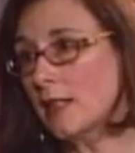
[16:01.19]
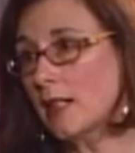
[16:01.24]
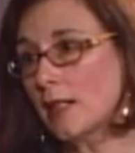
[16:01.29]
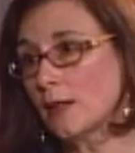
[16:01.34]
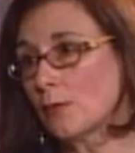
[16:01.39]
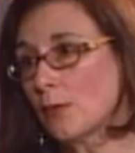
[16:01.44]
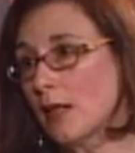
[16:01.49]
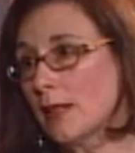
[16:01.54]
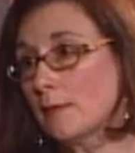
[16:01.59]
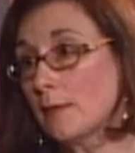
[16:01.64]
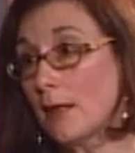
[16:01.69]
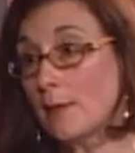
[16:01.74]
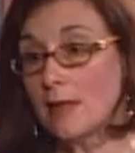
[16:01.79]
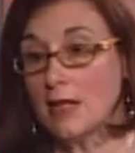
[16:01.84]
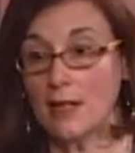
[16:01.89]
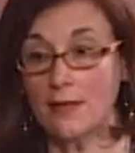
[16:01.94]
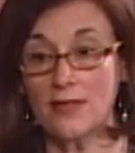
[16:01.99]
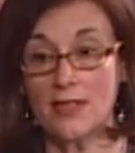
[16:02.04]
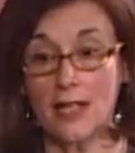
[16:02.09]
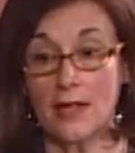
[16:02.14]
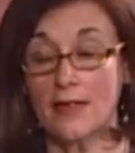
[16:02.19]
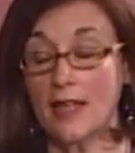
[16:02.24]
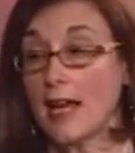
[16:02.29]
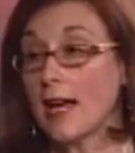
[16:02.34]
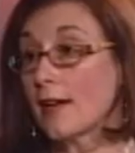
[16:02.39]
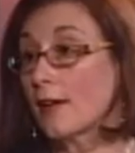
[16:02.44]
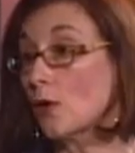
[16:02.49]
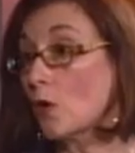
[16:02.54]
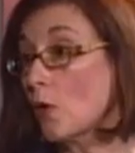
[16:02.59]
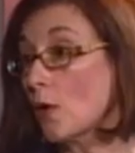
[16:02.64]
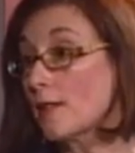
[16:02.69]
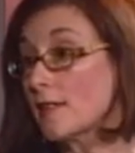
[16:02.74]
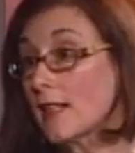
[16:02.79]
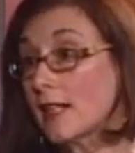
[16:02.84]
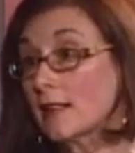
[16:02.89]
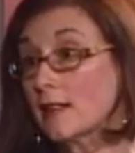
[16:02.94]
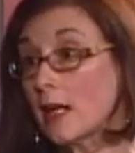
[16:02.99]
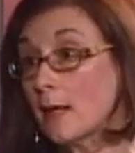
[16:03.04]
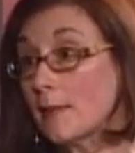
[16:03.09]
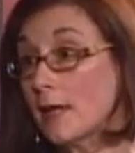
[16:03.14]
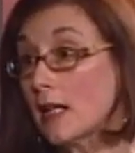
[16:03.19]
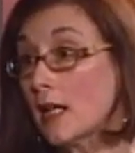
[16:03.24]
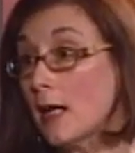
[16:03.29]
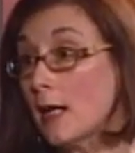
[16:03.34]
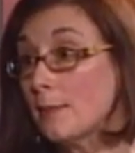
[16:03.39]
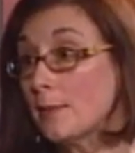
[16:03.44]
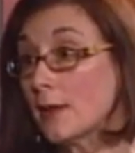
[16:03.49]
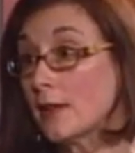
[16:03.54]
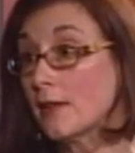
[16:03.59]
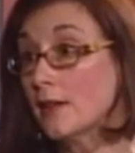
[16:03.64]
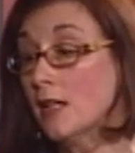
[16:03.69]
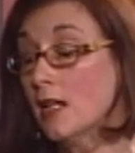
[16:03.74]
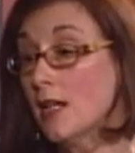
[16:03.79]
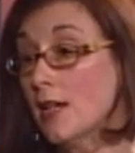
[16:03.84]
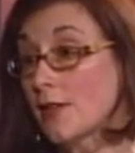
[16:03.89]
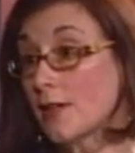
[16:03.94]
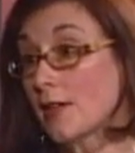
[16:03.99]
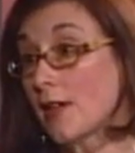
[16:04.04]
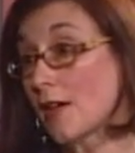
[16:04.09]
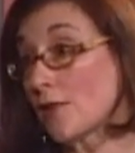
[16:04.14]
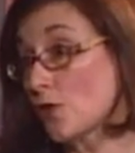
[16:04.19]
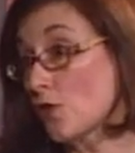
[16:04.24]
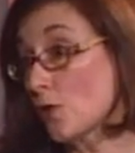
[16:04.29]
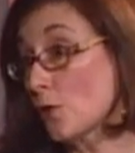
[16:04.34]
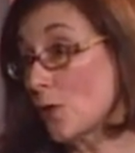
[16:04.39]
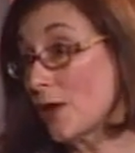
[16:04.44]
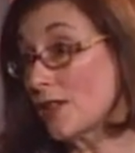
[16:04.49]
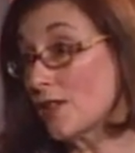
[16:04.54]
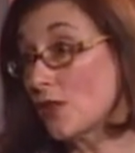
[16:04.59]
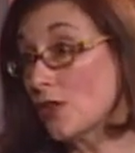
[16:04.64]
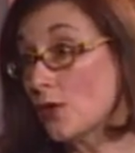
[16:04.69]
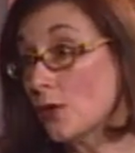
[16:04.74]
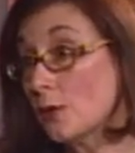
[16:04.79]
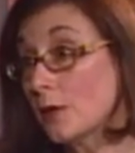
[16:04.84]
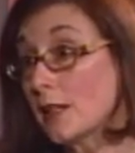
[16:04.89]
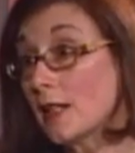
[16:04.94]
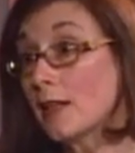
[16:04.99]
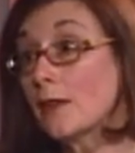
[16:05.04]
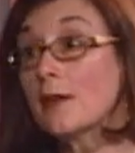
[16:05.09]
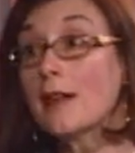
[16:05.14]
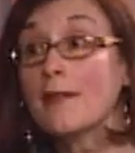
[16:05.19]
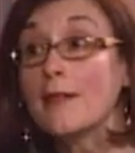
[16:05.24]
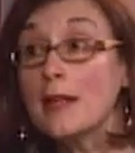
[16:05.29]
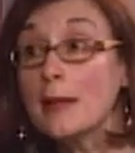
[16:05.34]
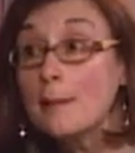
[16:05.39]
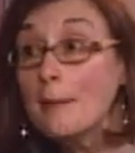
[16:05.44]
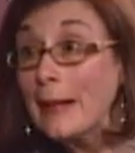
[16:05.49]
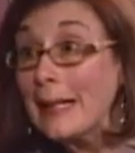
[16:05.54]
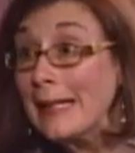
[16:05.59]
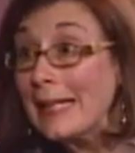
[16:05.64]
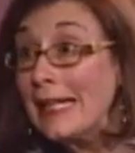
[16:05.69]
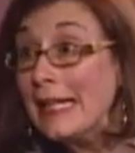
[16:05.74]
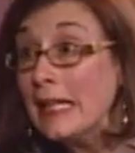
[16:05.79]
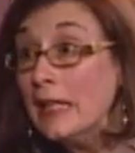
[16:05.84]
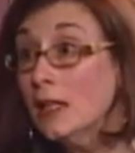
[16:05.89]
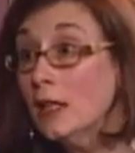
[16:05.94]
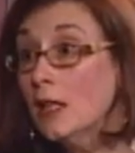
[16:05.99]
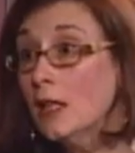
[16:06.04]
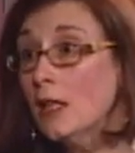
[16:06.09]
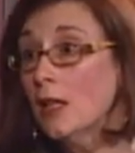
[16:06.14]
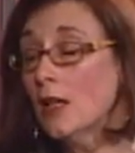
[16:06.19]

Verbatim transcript: need one. Maybe they've said they had a court date coming up and they're not sure what to do and they don't have any money